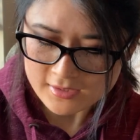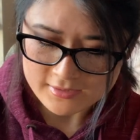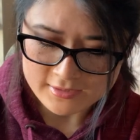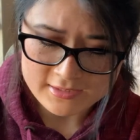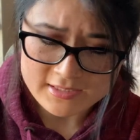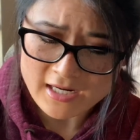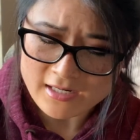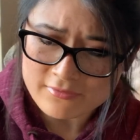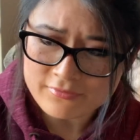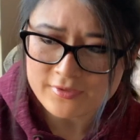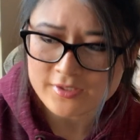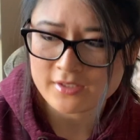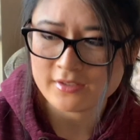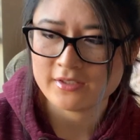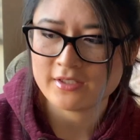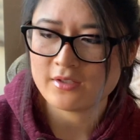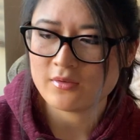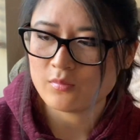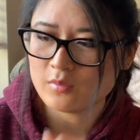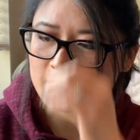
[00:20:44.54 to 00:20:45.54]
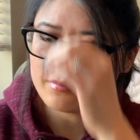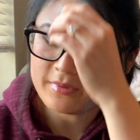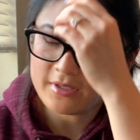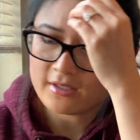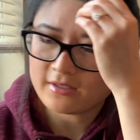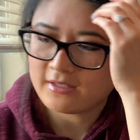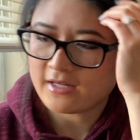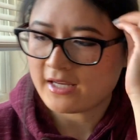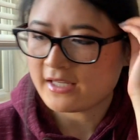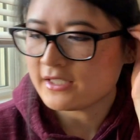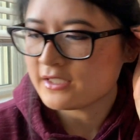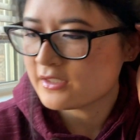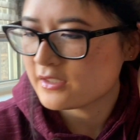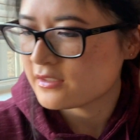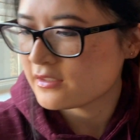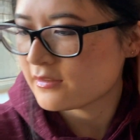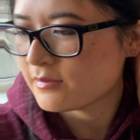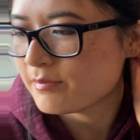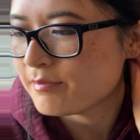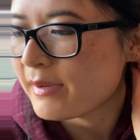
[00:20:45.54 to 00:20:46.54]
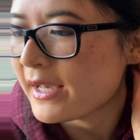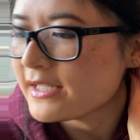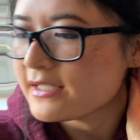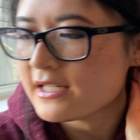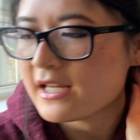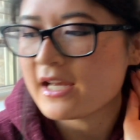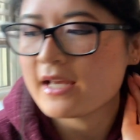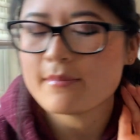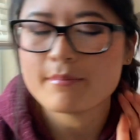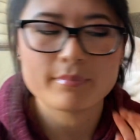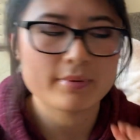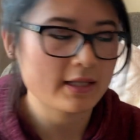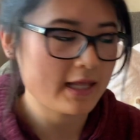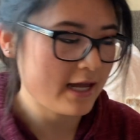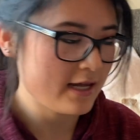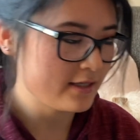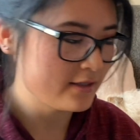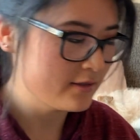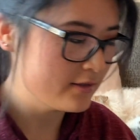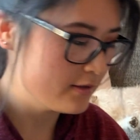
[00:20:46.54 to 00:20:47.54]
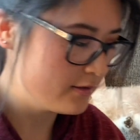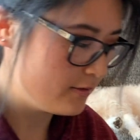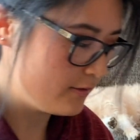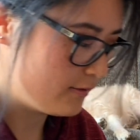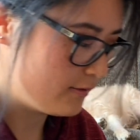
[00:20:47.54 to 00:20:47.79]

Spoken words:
Definitely would be a nice bedtime blend.